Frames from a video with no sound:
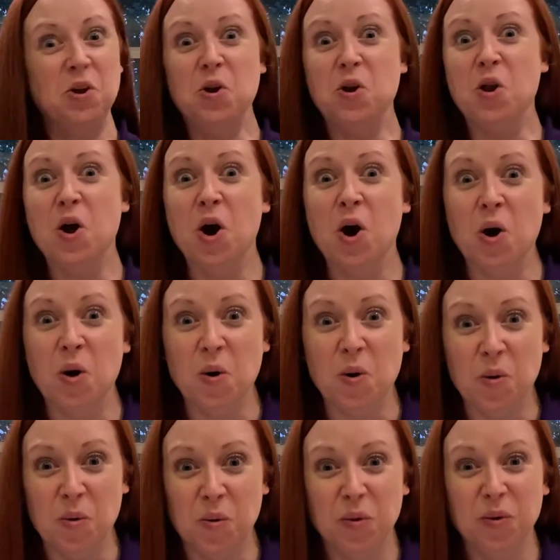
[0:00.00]

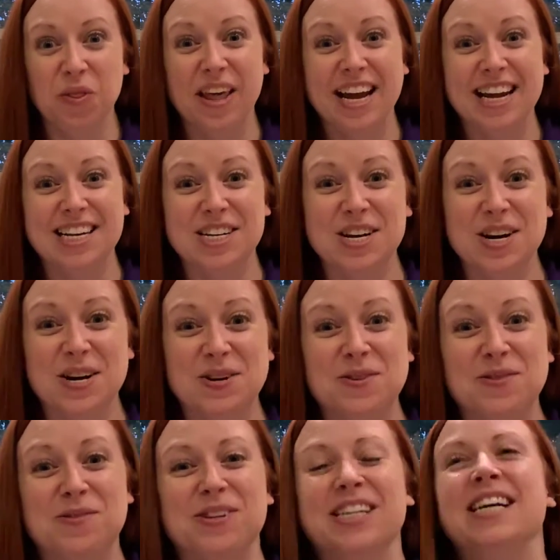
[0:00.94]
No, they
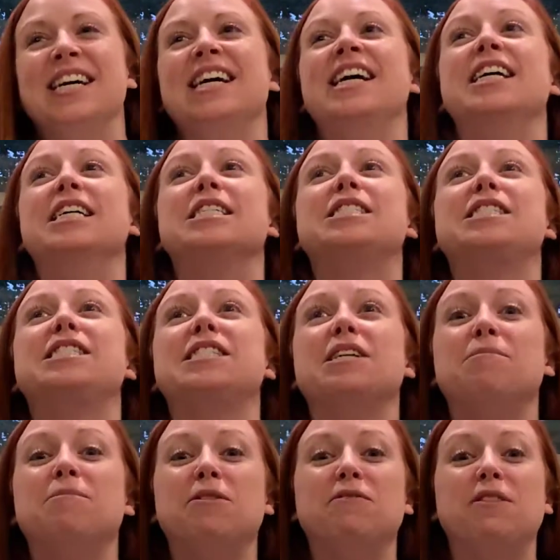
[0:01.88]
don't.
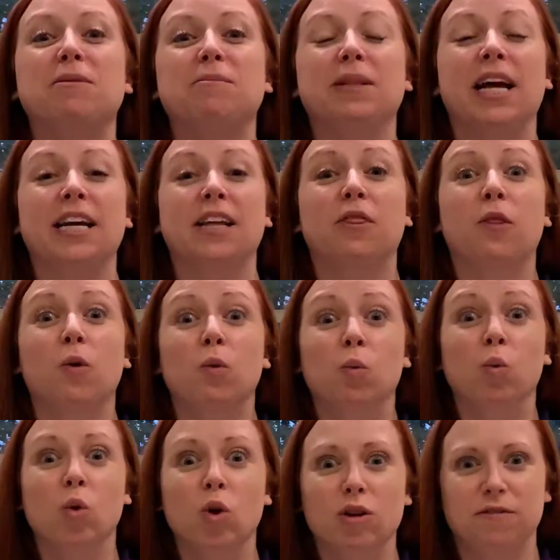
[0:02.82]
Some of them, like the
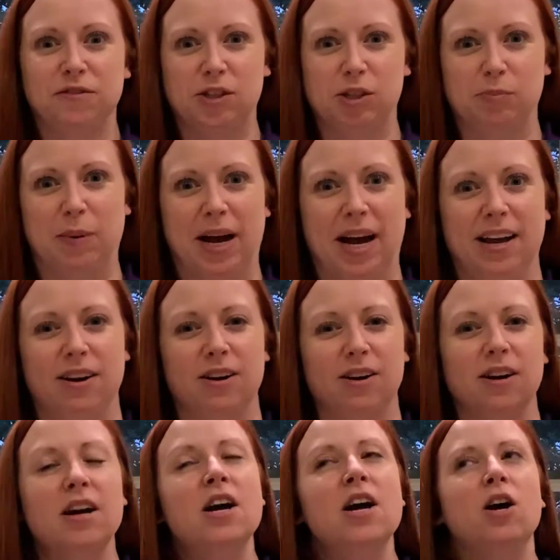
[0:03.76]
wolf
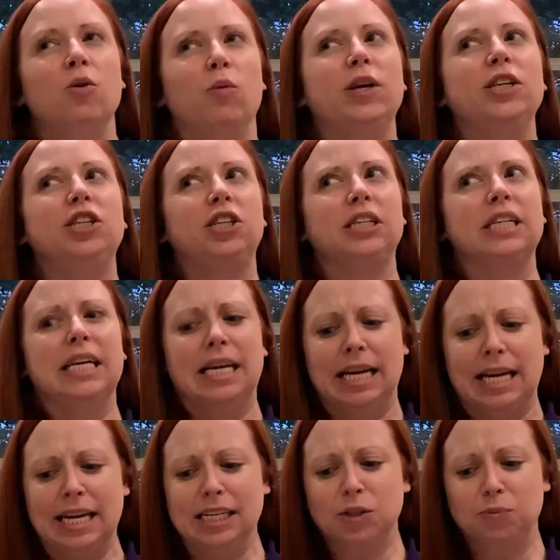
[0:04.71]
spider, which
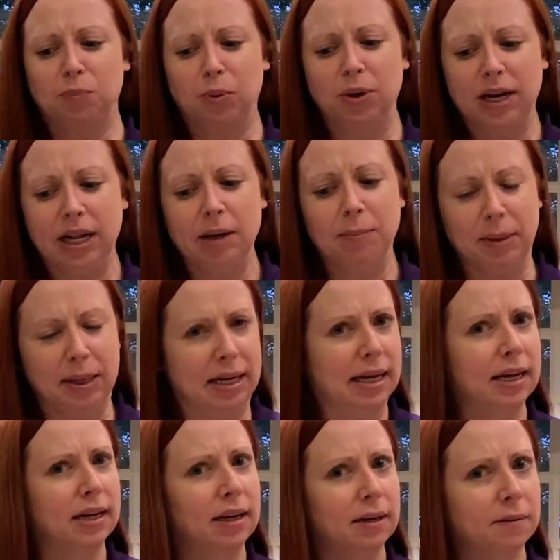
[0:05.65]
he's pretty
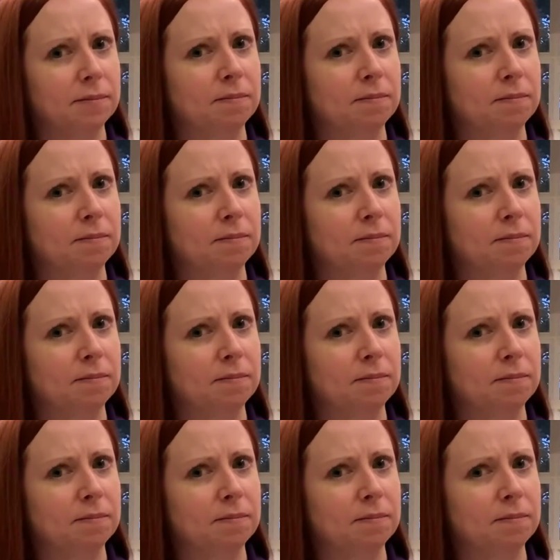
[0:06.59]
big.